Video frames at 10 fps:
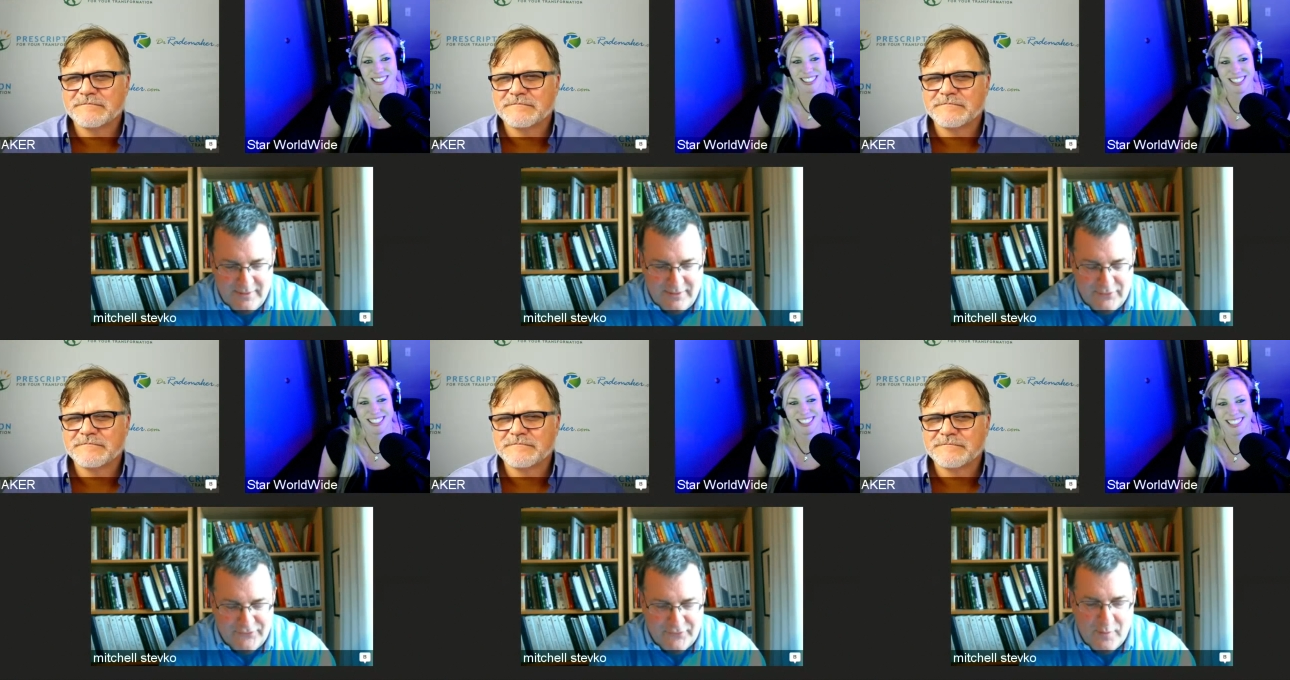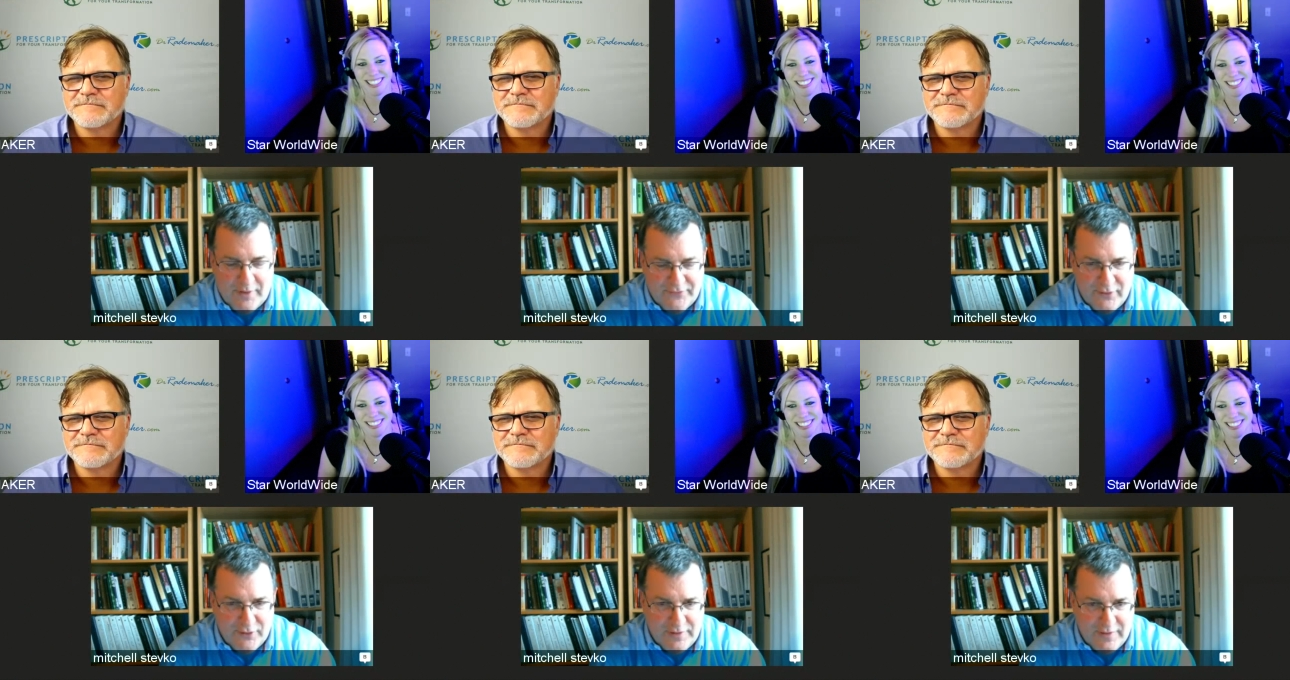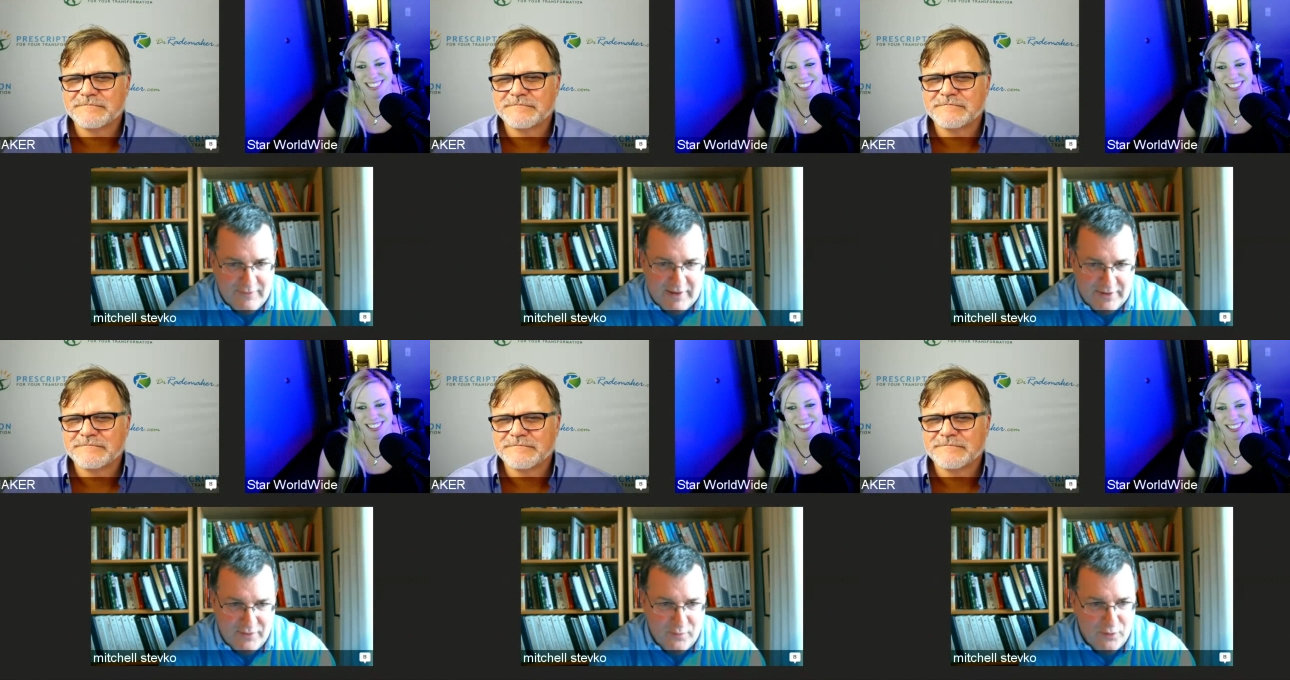Speaker 1: there's so much good and love out
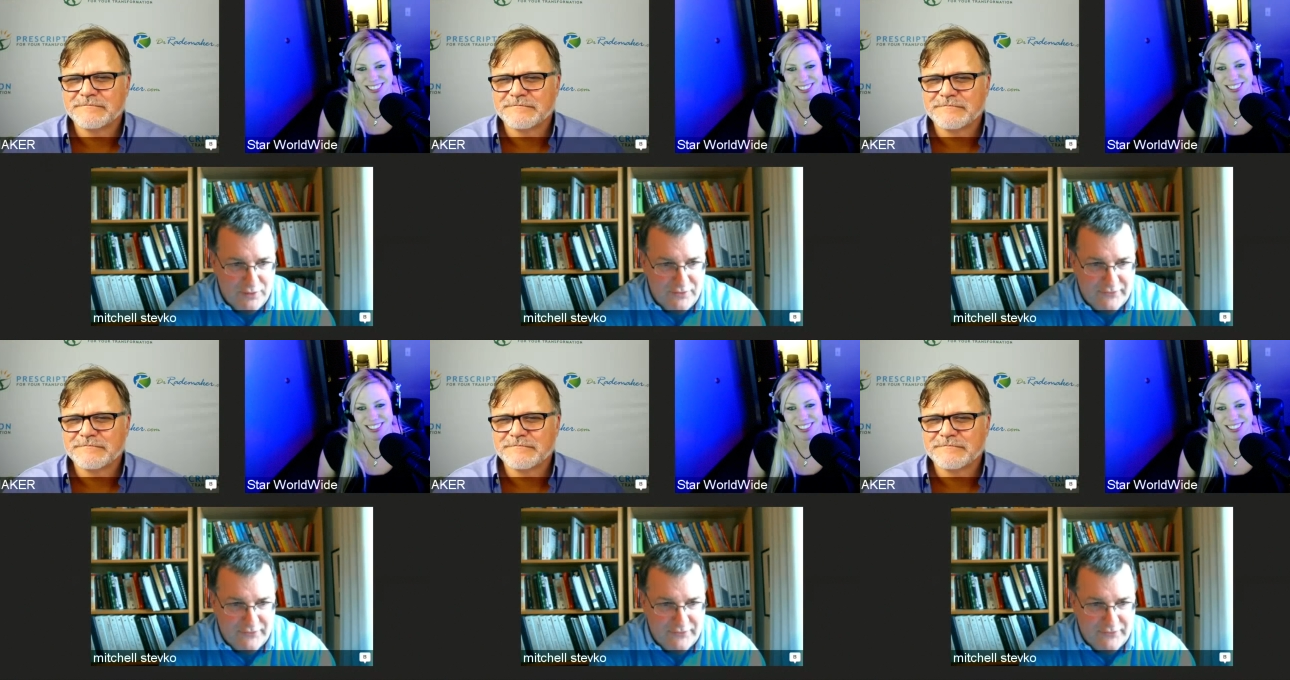in the world.